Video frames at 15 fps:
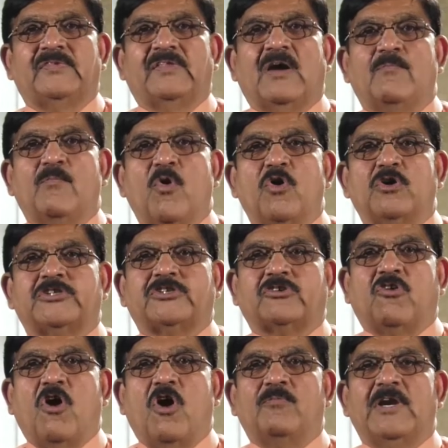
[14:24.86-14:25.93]
the most
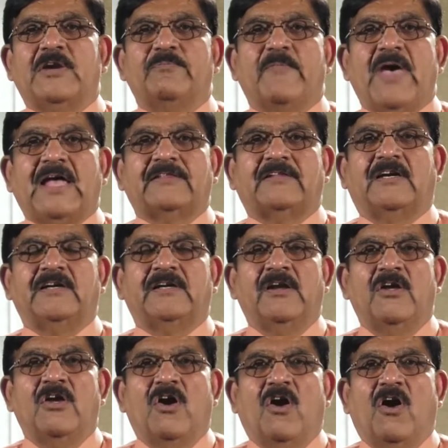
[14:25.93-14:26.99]
common method
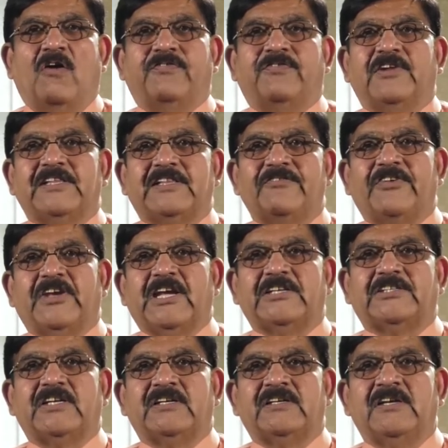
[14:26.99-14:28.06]
of
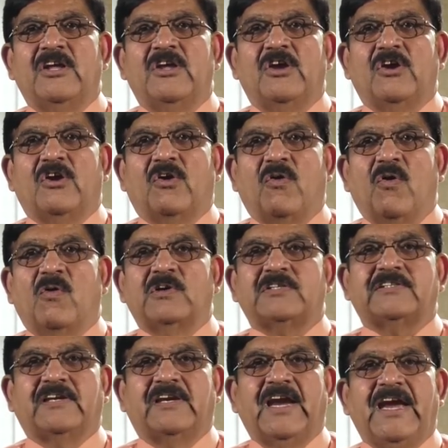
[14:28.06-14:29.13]
lithification
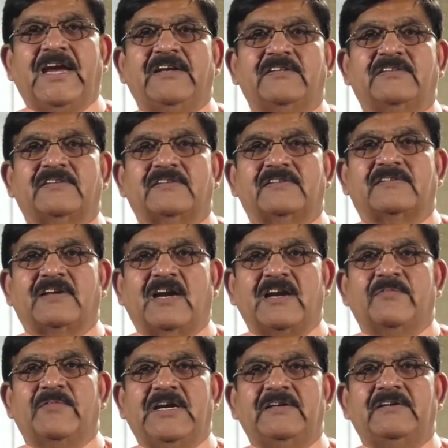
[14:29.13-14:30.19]
coarse grain
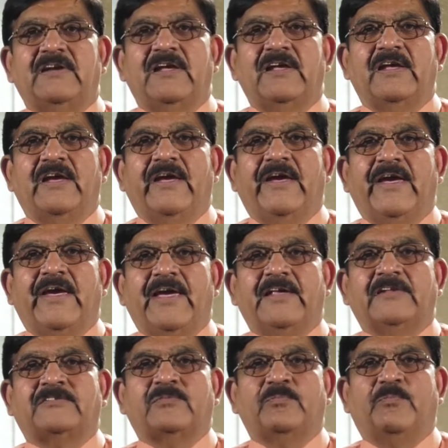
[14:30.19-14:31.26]
sediment
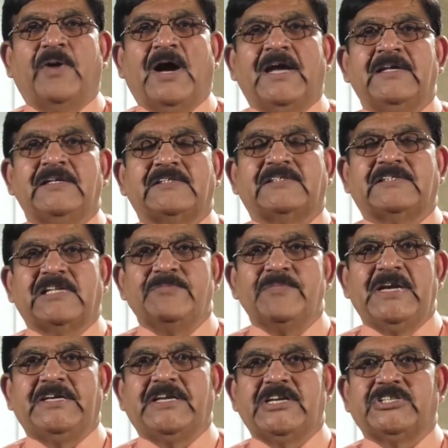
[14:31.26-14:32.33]
is by
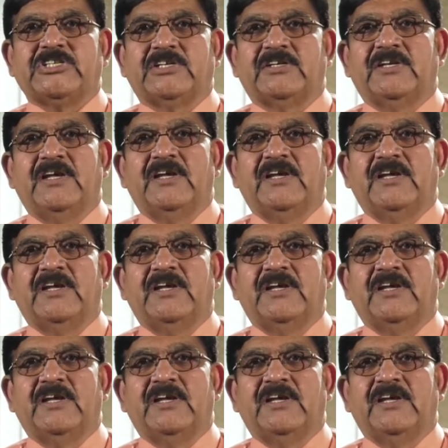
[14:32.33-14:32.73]
cementation.